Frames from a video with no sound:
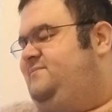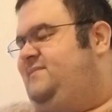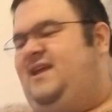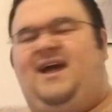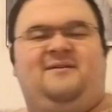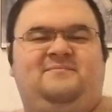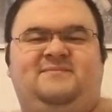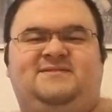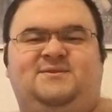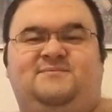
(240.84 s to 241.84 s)
yeah.
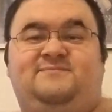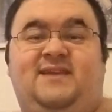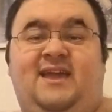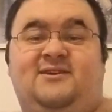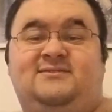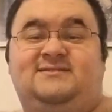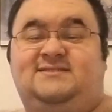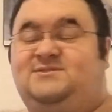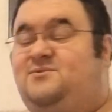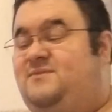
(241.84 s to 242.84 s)
So Karen's
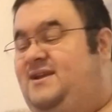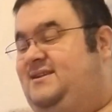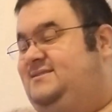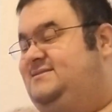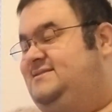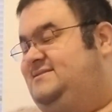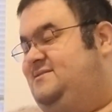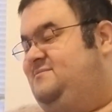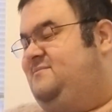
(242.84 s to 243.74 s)
is our rating system.